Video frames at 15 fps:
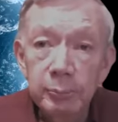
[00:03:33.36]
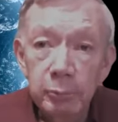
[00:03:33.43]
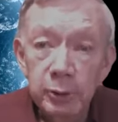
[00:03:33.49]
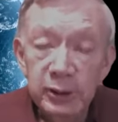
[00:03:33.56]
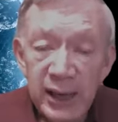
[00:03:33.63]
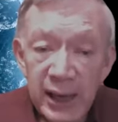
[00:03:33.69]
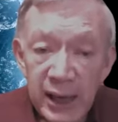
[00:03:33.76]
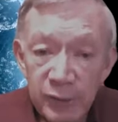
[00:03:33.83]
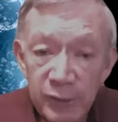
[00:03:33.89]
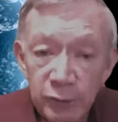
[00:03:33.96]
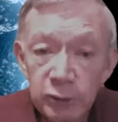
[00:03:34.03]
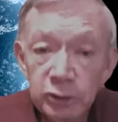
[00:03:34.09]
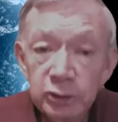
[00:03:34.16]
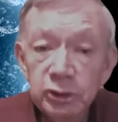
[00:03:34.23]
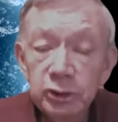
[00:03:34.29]

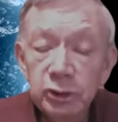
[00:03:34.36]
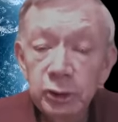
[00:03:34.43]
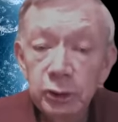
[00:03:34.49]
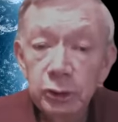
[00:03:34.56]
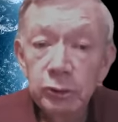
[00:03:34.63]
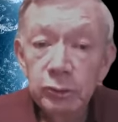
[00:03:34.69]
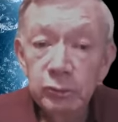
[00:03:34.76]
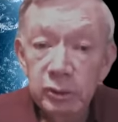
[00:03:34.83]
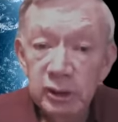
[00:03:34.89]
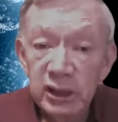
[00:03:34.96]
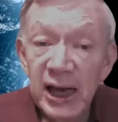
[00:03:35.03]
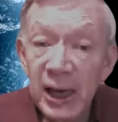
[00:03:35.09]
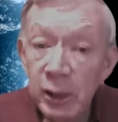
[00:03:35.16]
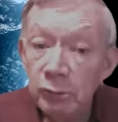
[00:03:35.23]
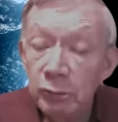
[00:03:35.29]
gathers to
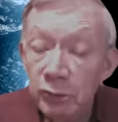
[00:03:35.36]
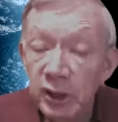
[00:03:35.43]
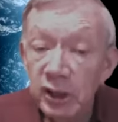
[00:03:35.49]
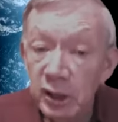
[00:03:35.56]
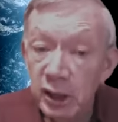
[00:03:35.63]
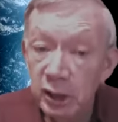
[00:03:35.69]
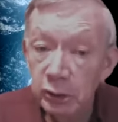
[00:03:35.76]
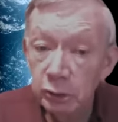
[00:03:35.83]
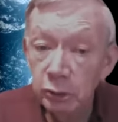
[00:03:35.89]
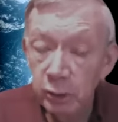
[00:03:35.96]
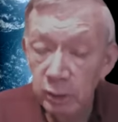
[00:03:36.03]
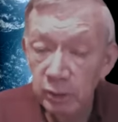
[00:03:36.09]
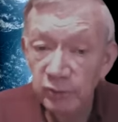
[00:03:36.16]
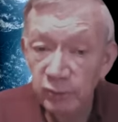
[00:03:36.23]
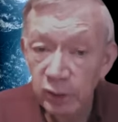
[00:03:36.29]
count the
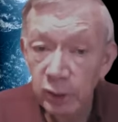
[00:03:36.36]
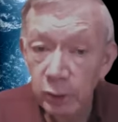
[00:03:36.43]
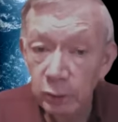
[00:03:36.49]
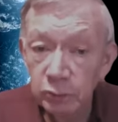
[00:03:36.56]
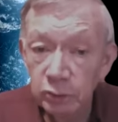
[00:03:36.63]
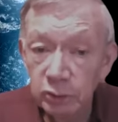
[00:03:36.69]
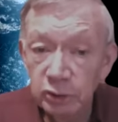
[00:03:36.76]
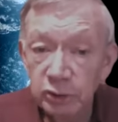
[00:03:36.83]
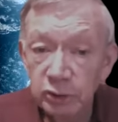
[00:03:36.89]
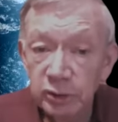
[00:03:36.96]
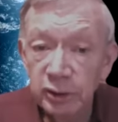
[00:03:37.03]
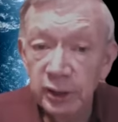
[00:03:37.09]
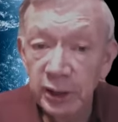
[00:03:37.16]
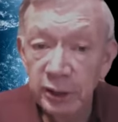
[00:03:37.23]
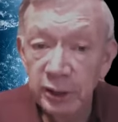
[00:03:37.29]
electoral votes
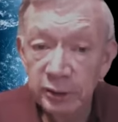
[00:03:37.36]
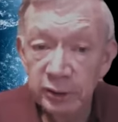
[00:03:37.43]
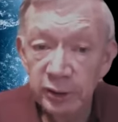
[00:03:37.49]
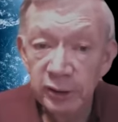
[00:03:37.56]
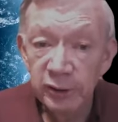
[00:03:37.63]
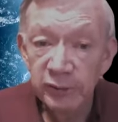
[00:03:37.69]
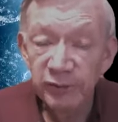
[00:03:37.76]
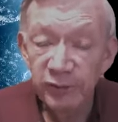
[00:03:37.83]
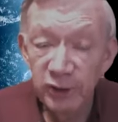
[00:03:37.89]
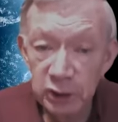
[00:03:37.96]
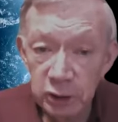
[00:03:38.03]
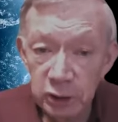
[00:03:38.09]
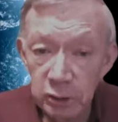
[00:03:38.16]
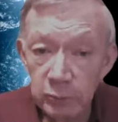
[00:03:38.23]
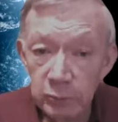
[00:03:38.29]
in an
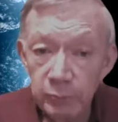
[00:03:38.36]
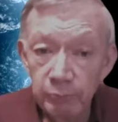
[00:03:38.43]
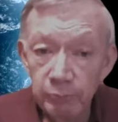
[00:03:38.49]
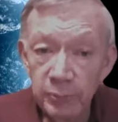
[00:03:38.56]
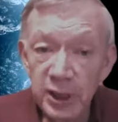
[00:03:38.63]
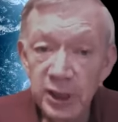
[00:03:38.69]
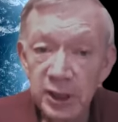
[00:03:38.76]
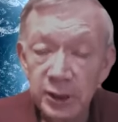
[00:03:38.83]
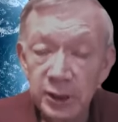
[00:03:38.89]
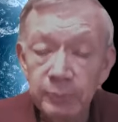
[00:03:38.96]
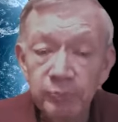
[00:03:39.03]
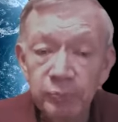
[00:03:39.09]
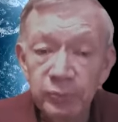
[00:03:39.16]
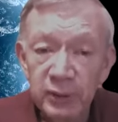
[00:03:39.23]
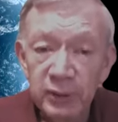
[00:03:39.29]
official meeting
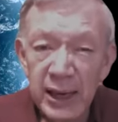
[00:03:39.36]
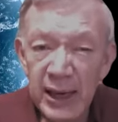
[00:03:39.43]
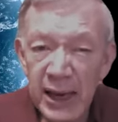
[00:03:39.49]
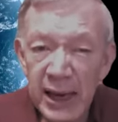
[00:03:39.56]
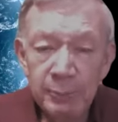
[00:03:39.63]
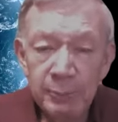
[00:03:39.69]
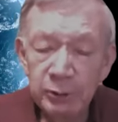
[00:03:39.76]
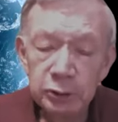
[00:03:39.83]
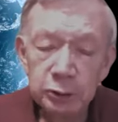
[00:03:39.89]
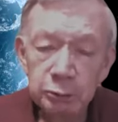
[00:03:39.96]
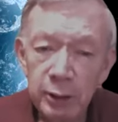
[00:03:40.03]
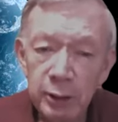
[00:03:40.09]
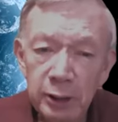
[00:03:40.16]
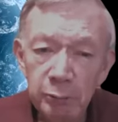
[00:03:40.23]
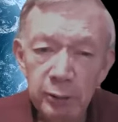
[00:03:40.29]
that happens
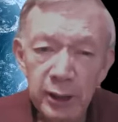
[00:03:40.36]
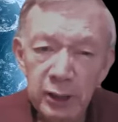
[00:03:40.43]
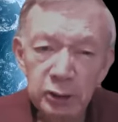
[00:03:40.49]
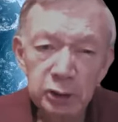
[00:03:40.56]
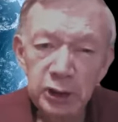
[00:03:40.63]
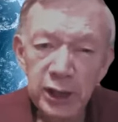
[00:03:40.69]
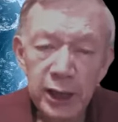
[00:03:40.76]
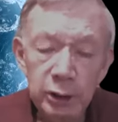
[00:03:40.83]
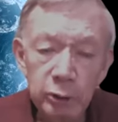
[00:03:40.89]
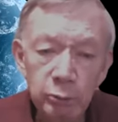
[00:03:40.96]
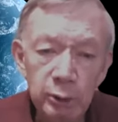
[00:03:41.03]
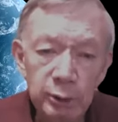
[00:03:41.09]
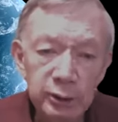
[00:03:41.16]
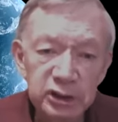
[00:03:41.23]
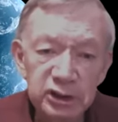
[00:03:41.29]
right around
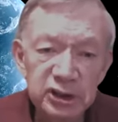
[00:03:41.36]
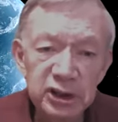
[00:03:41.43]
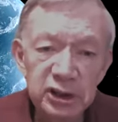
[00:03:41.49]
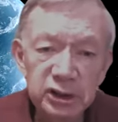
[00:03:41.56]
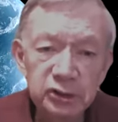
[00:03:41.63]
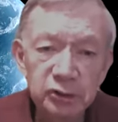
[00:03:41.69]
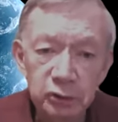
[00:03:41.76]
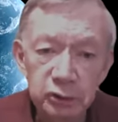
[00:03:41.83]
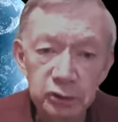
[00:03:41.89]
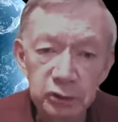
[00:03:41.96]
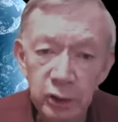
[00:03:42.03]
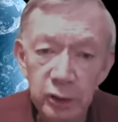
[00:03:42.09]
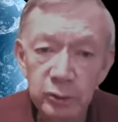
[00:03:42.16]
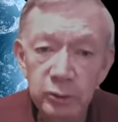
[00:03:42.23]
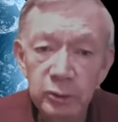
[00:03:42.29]
January 6th or
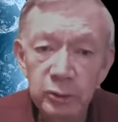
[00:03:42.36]
so.